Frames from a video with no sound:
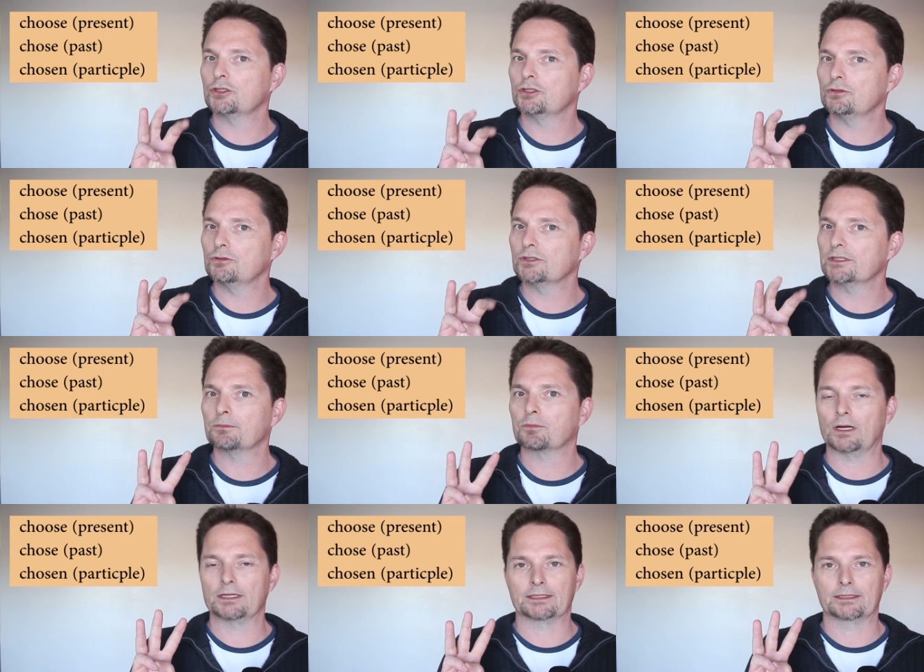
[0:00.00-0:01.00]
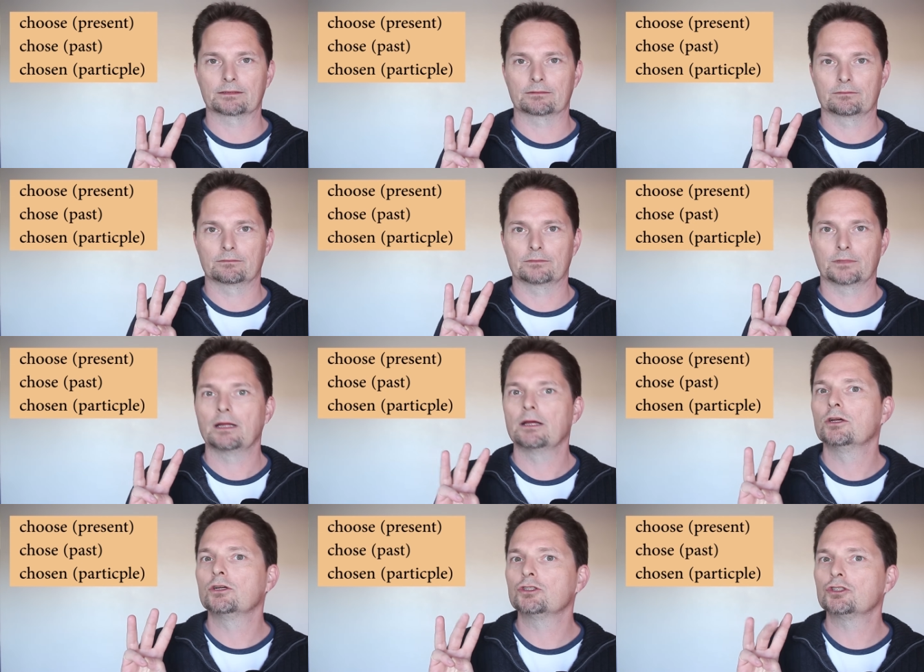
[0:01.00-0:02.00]
choose in present,
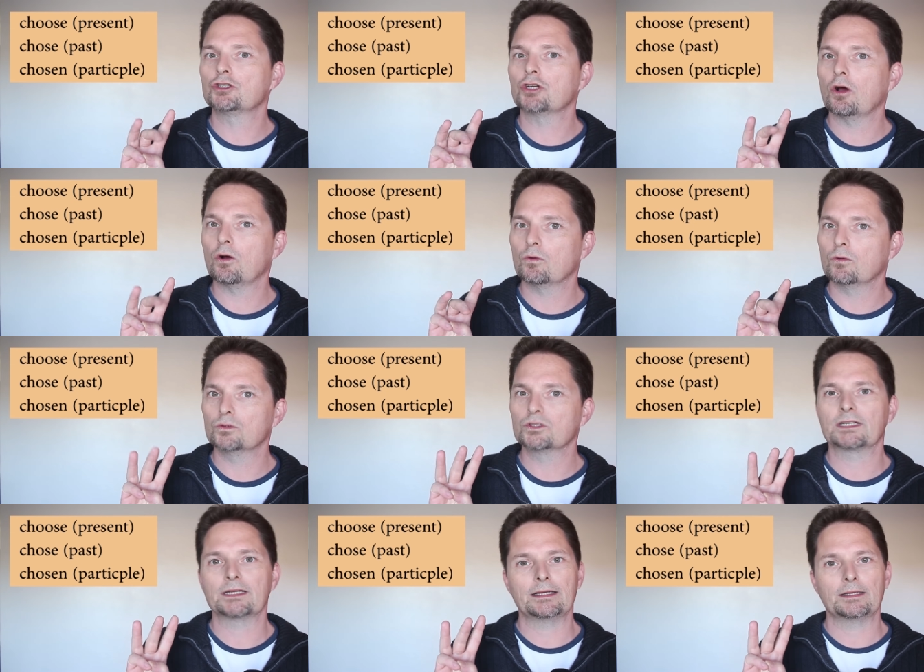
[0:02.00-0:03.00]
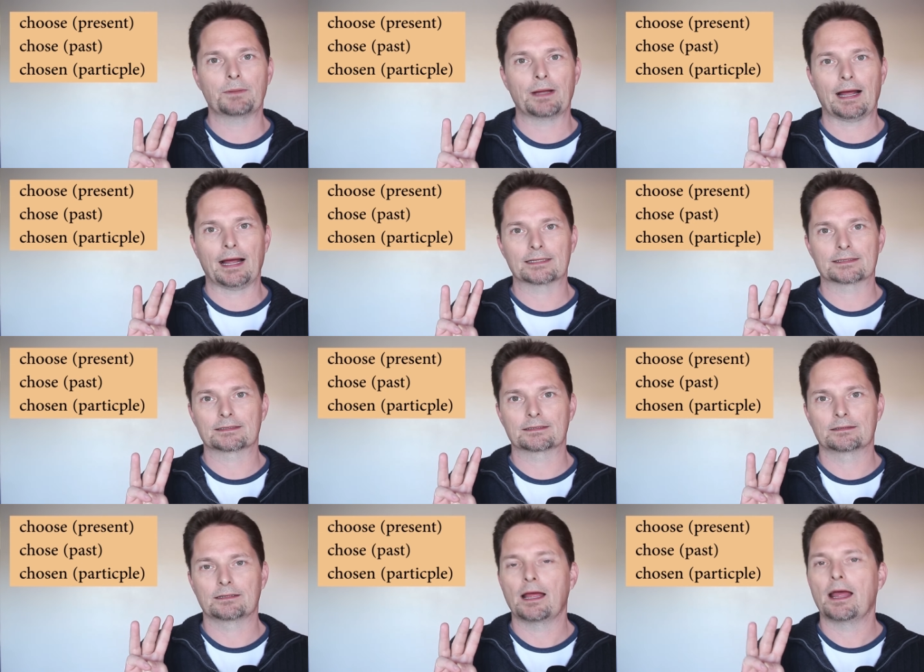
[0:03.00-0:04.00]
chose in
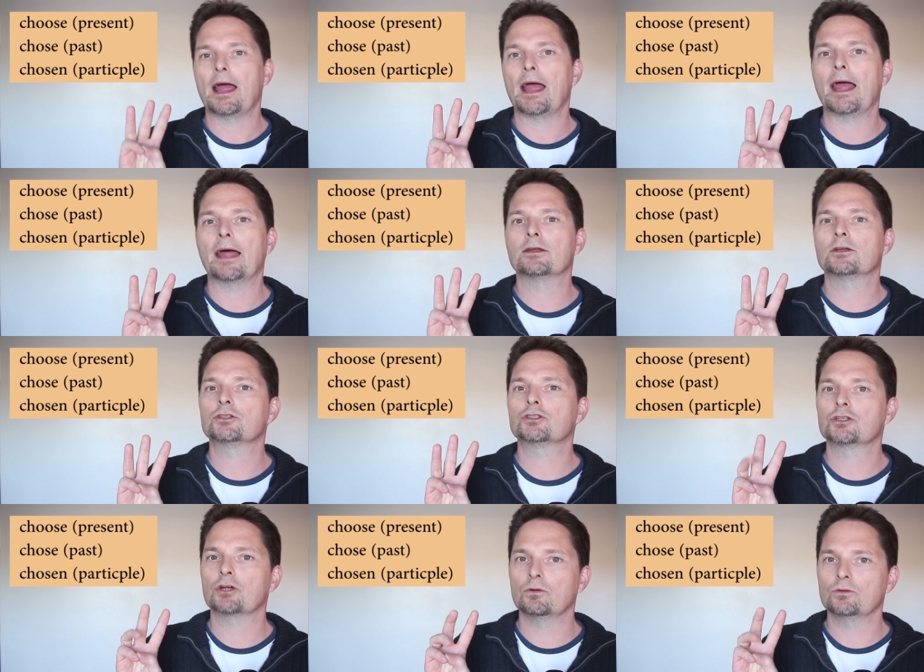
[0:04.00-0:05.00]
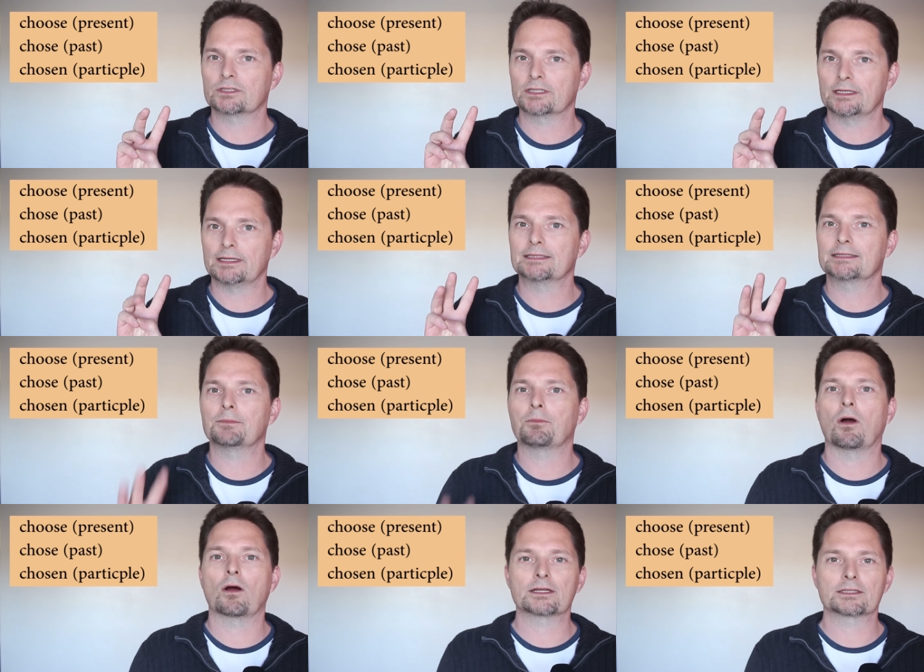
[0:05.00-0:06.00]
past, and chosen is the
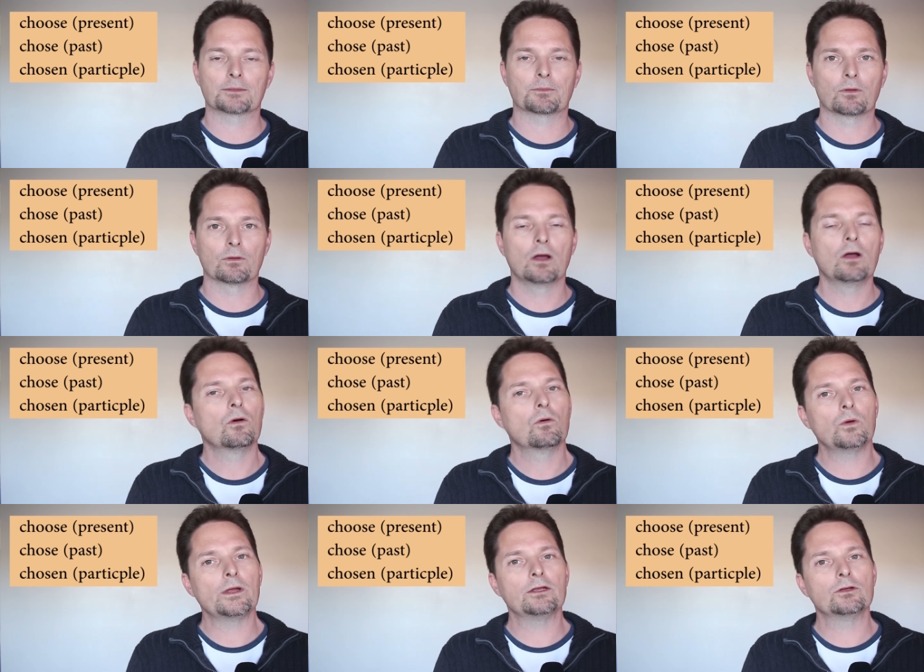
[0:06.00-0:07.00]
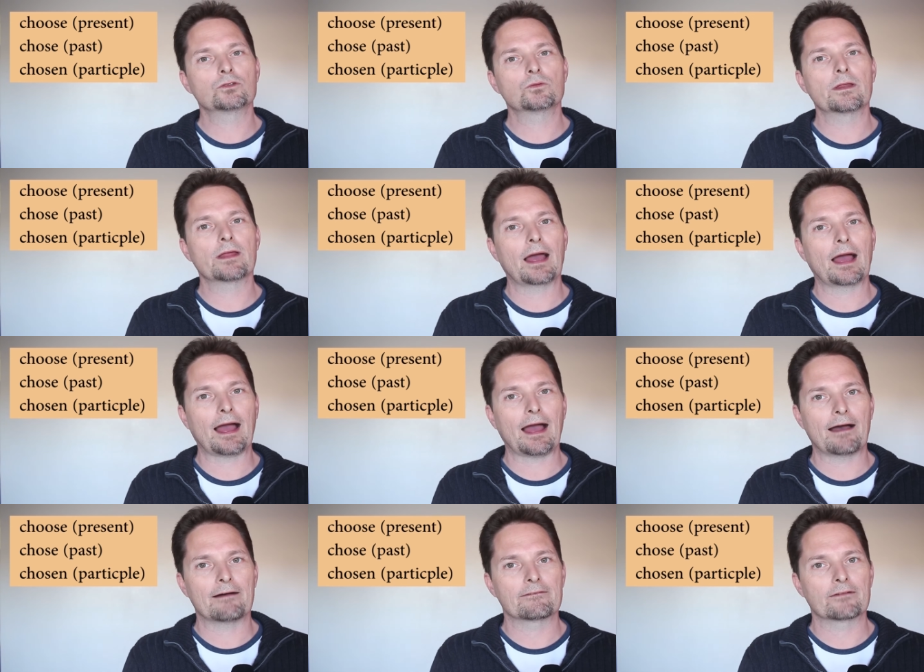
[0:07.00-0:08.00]
participle we use with
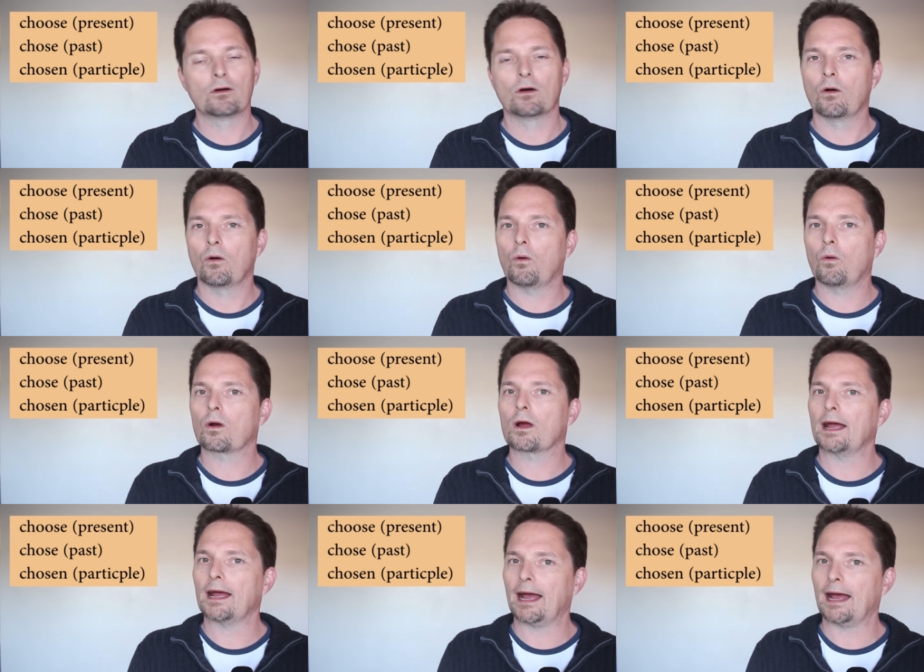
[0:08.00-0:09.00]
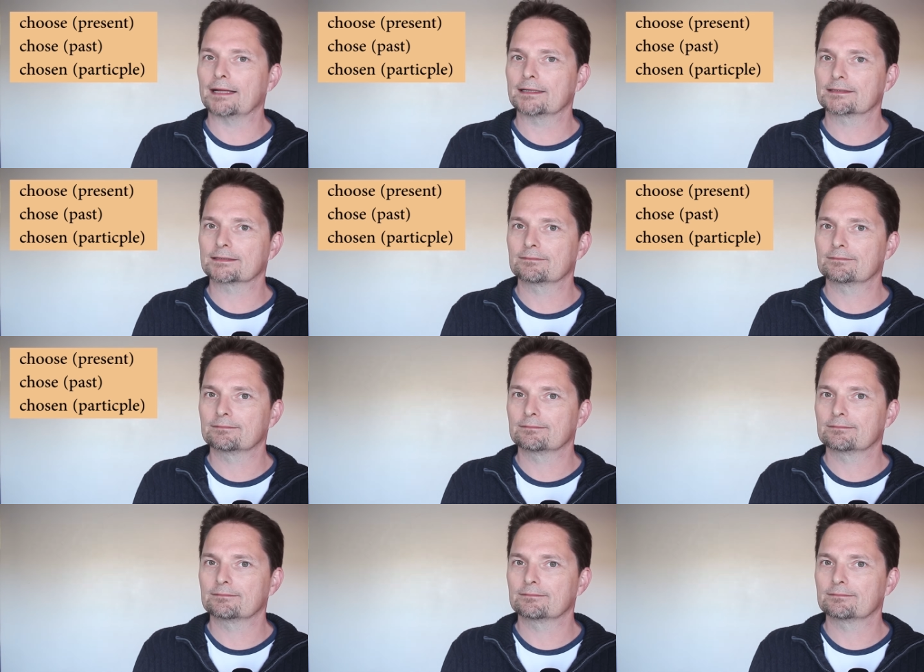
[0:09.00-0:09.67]
have or has.